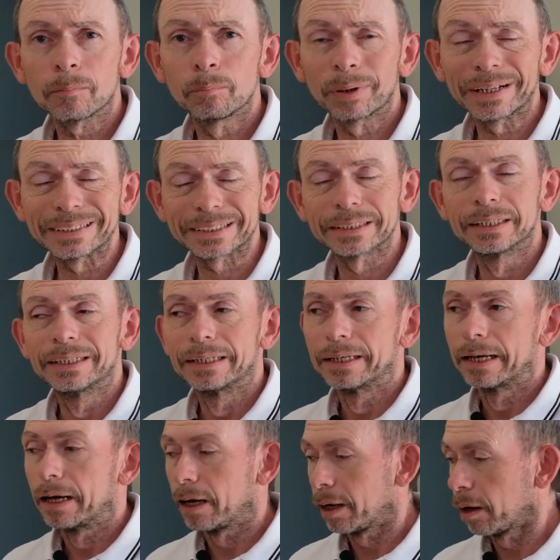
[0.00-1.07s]
But
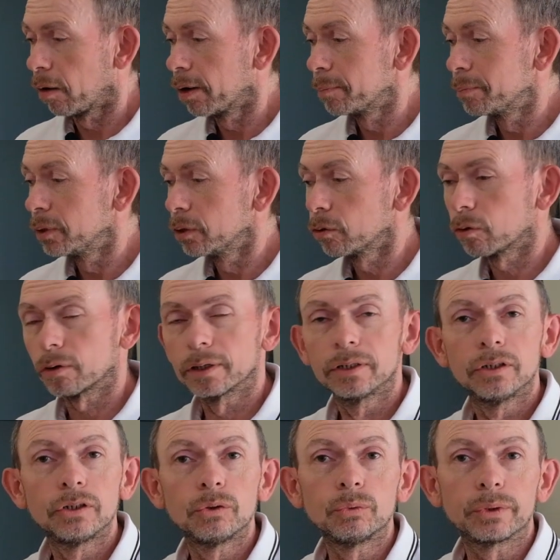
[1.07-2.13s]
I'm not a
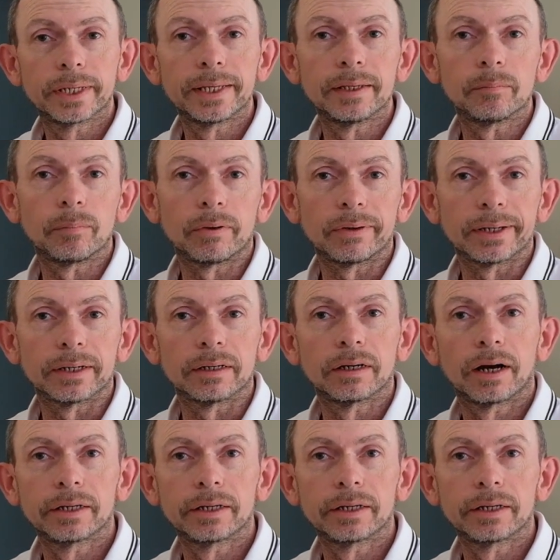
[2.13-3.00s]
new kit buyer.